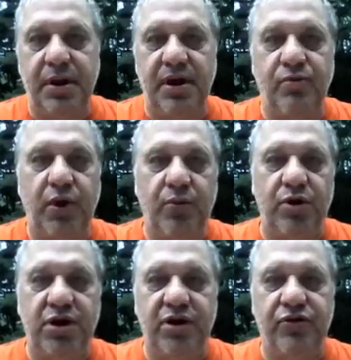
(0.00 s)
and we
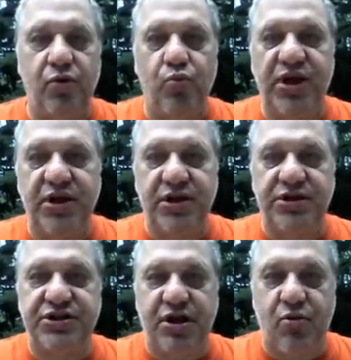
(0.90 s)
would either read the
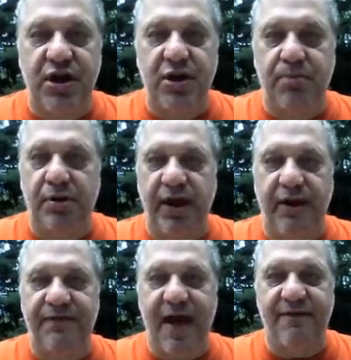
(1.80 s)
screenplay
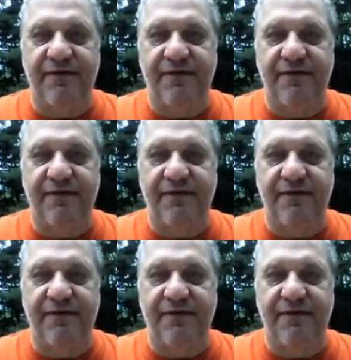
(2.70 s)
of that